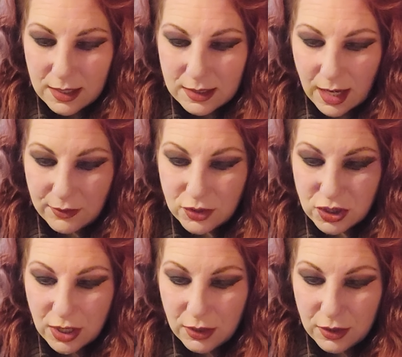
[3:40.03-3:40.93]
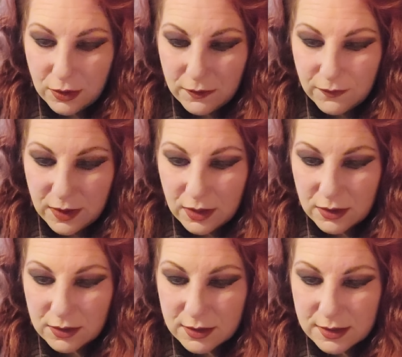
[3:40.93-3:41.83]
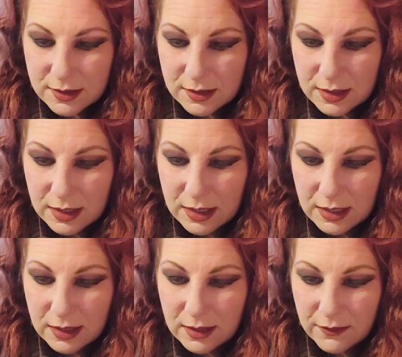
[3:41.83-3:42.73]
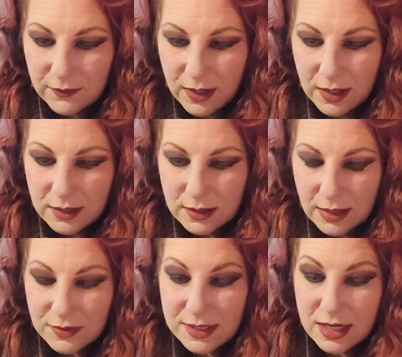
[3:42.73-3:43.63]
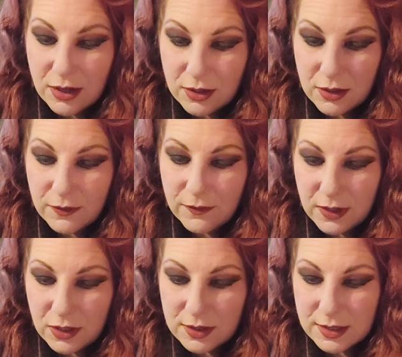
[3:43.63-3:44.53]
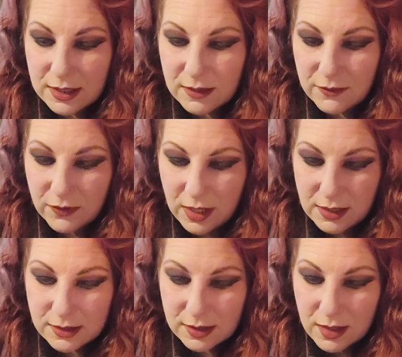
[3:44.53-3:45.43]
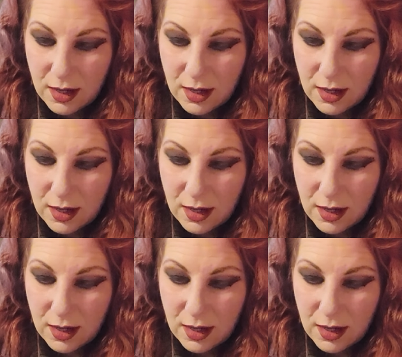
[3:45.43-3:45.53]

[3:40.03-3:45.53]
Now share your fears in the face. Now stare your fears in the face.